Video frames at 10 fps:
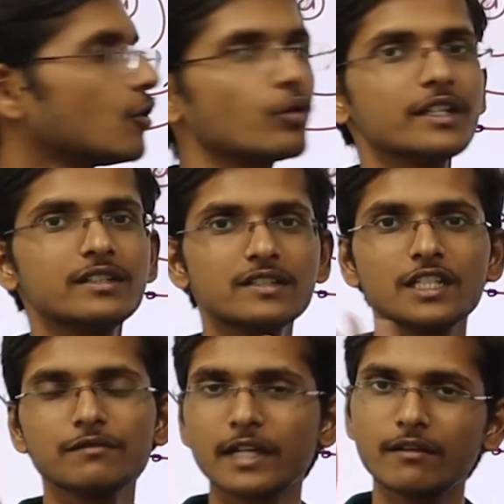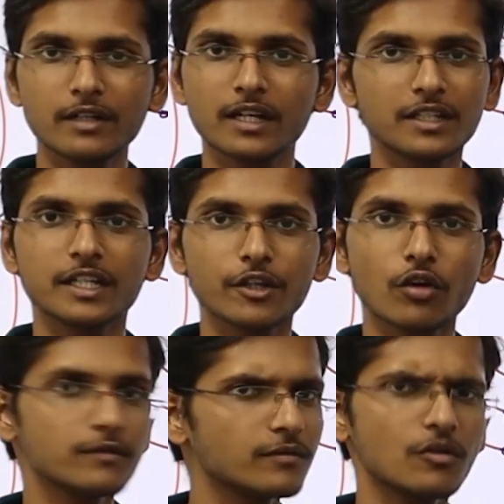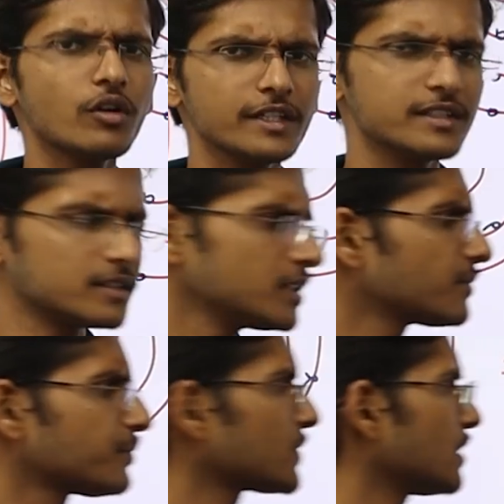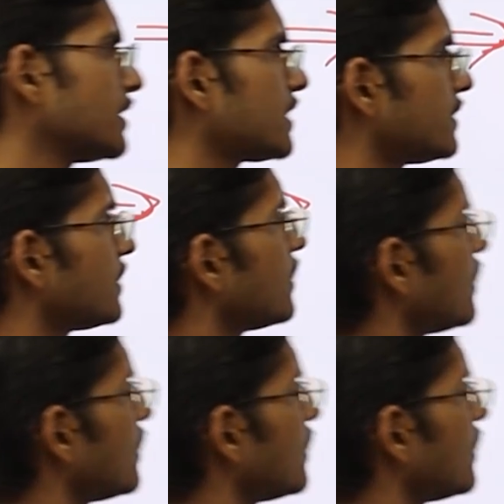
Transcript: Okay, this thing we have taken care of, only this thing, that's it.